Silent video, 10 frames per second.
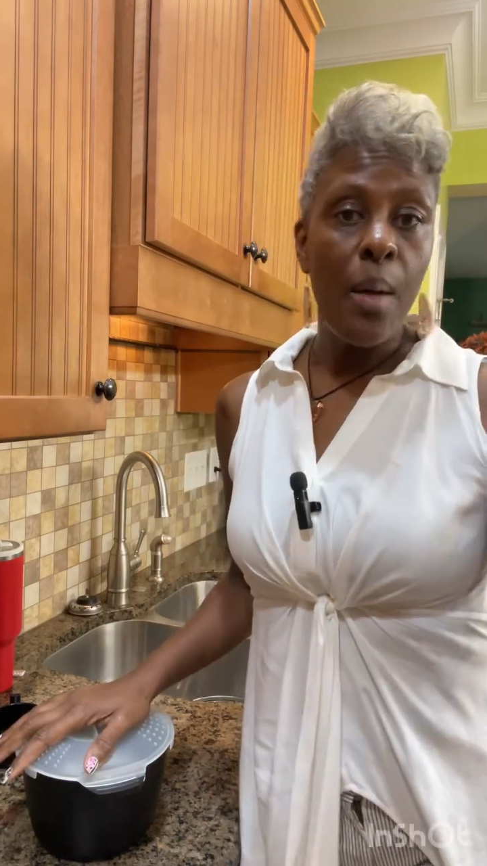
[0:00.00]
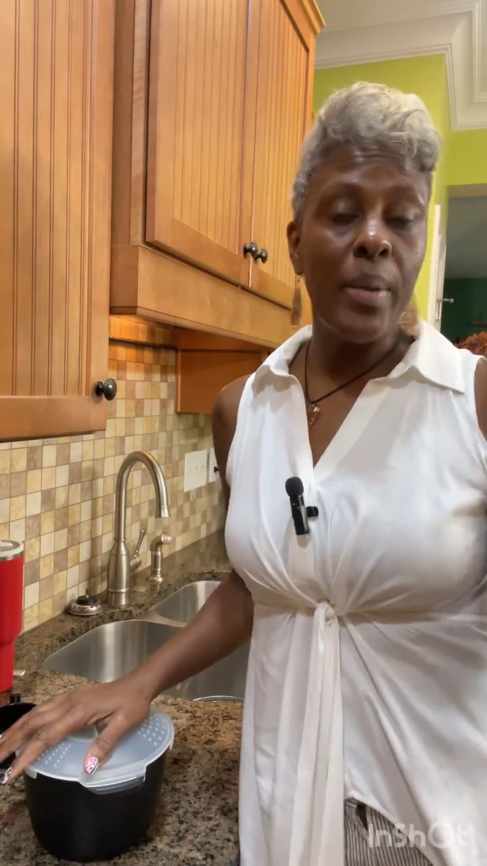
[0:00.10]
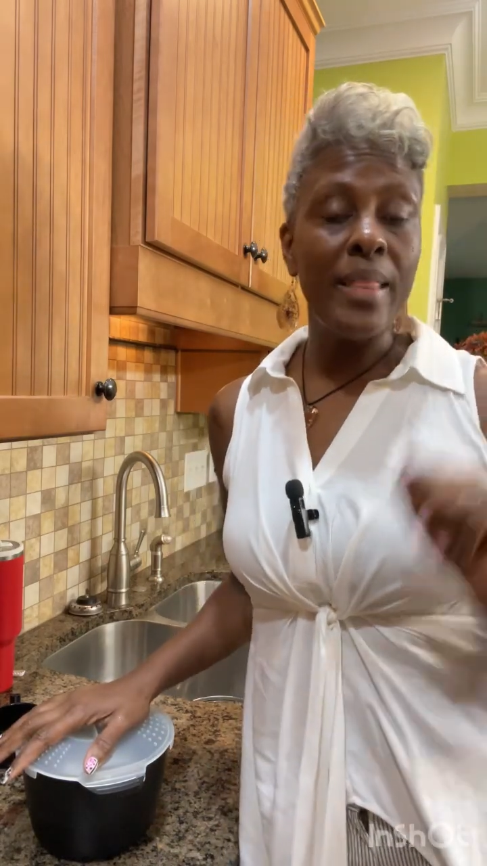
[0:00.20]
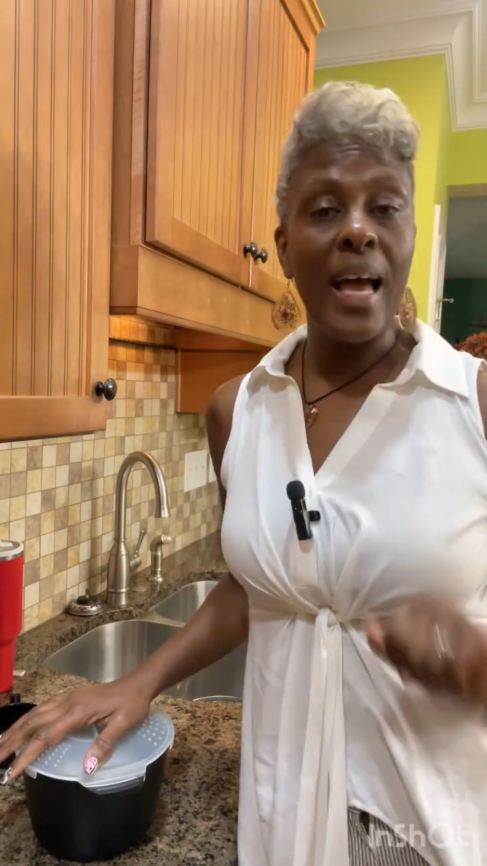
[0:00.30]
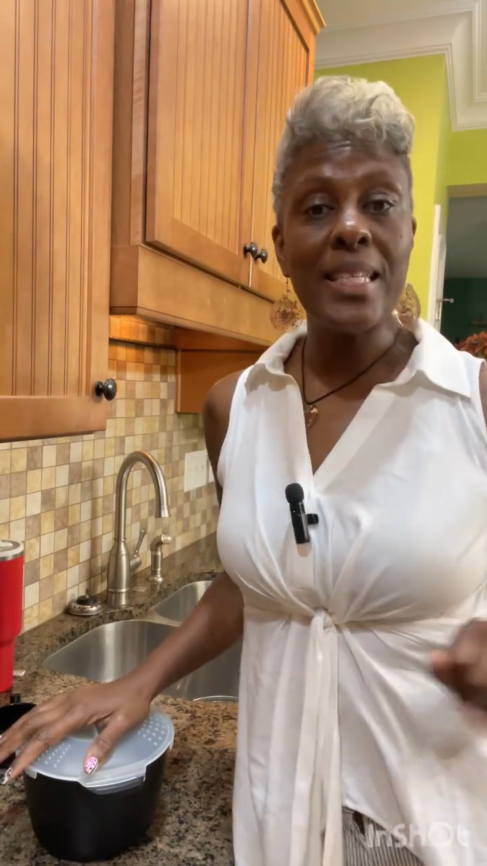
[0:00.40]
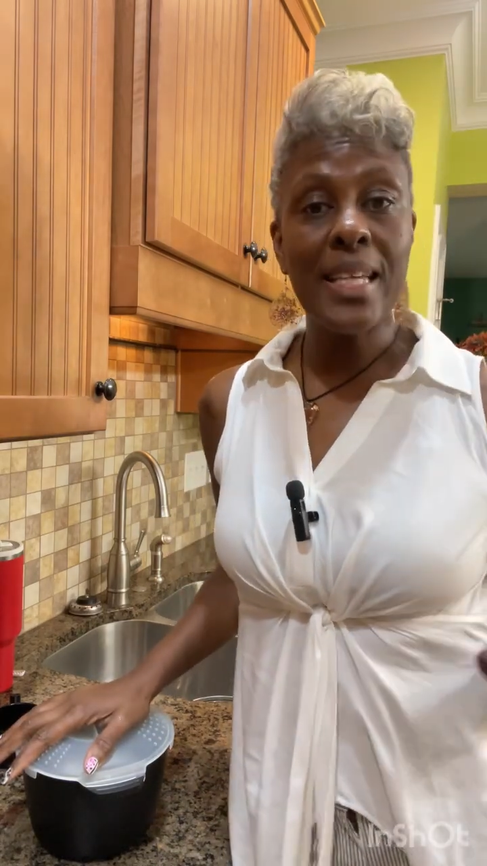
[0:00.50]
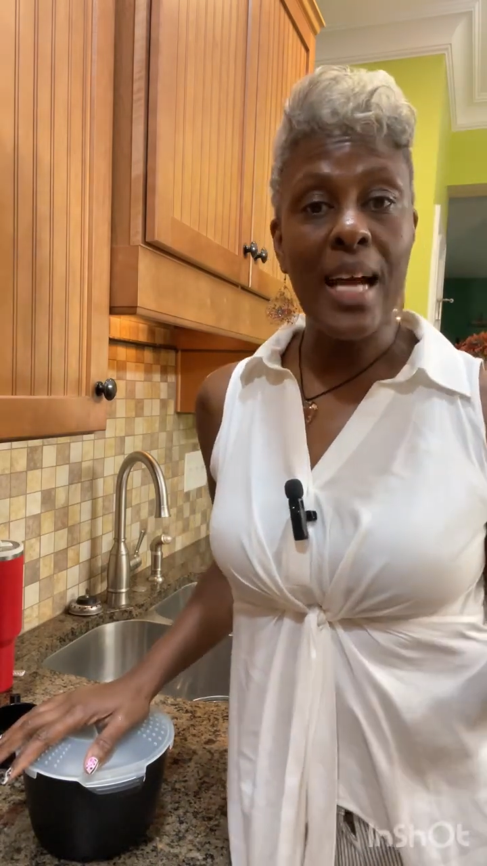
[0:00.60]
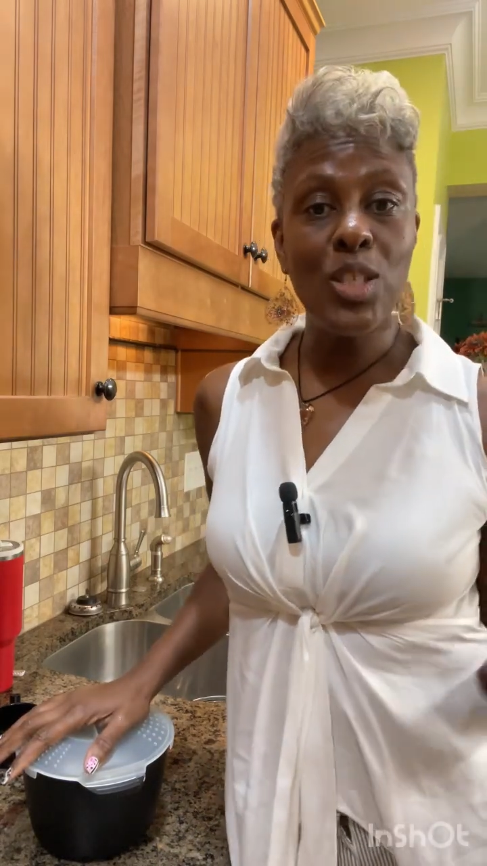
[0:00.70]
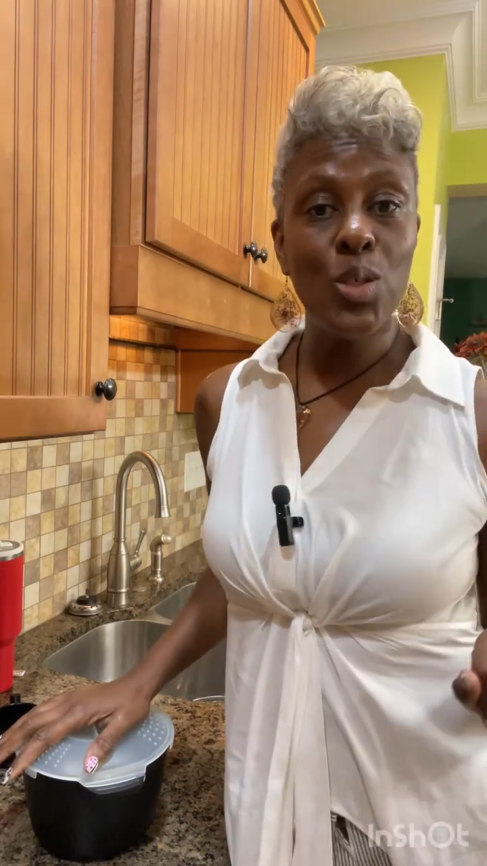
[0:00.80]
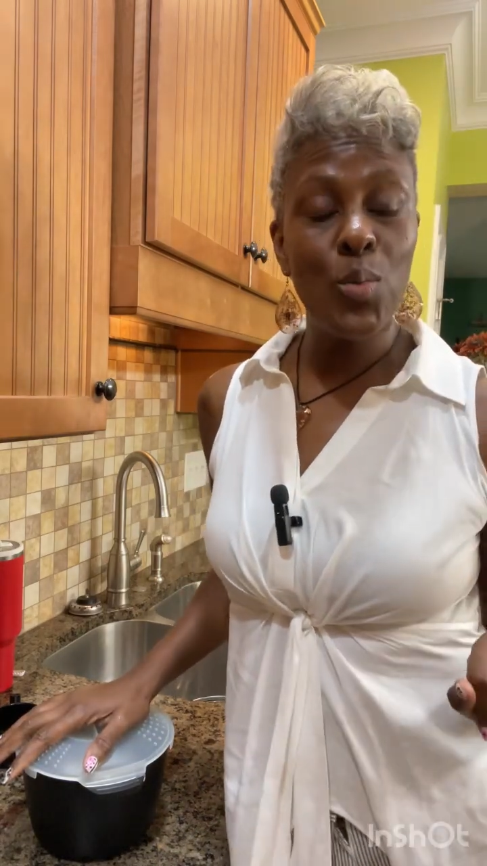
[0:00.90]
But that's
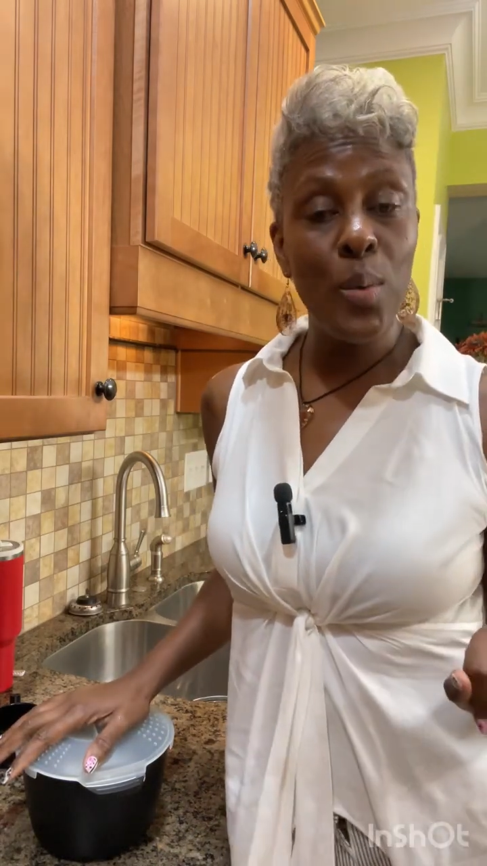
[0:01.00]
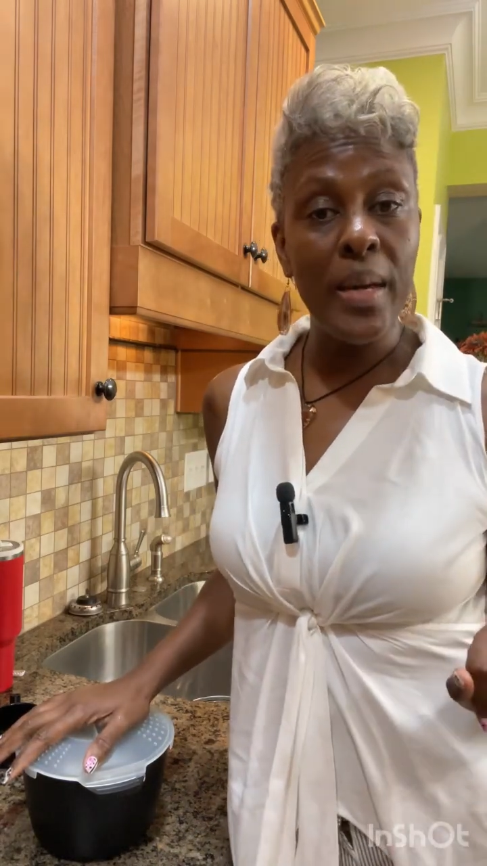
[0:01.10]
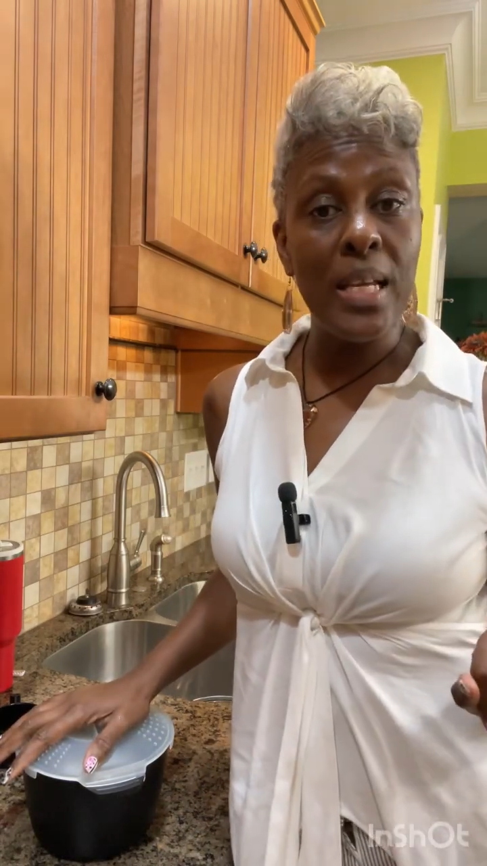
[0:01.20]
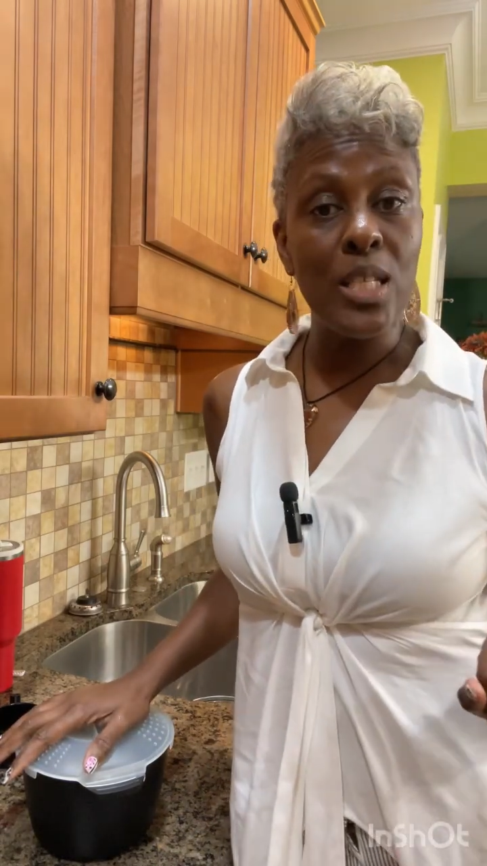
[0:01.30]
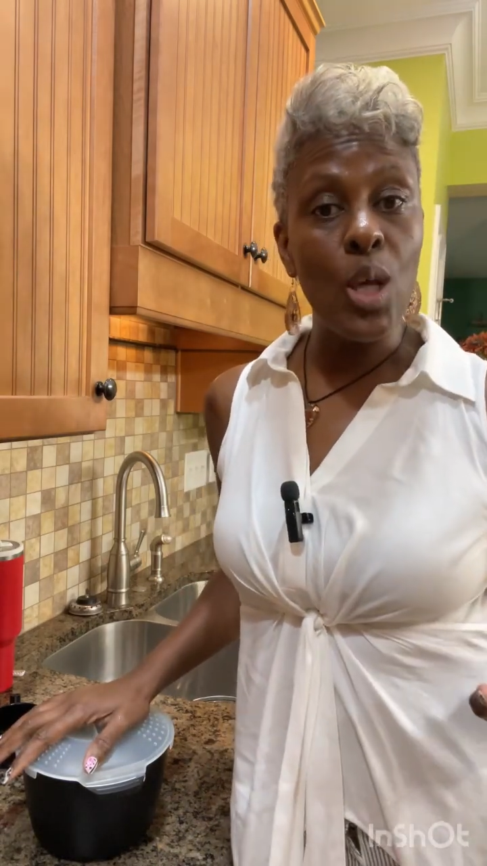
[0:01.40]
got 2 more minutes.